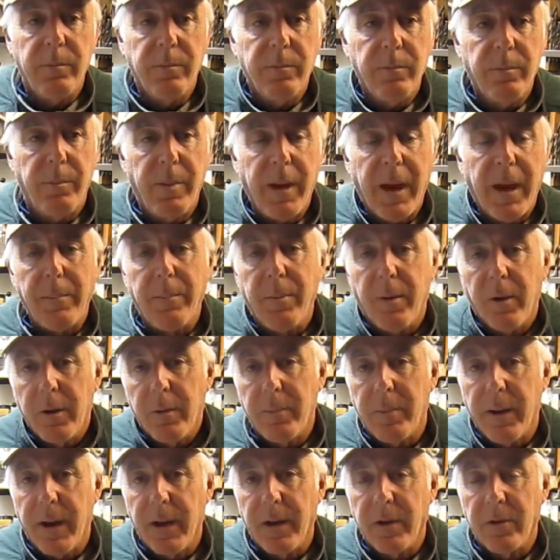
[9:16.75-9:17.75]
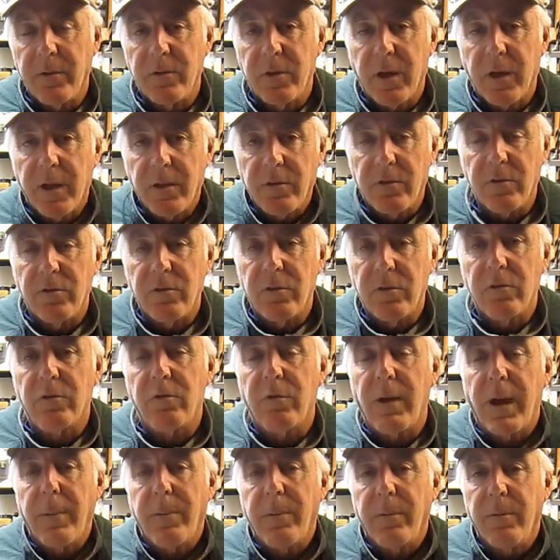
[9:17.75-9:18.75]
bad part about it's got just a
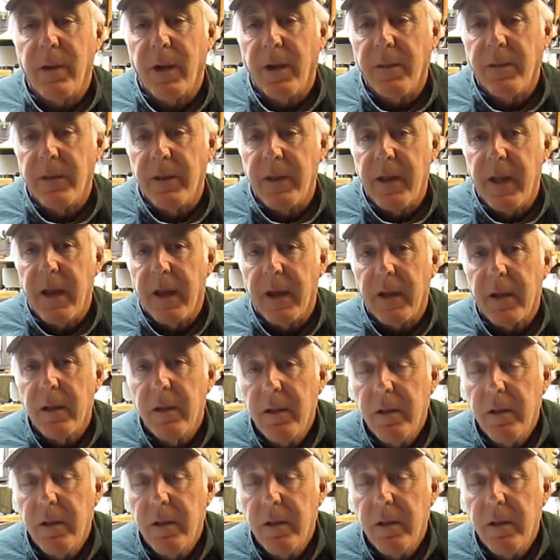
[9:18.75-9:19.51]
strap around the neck.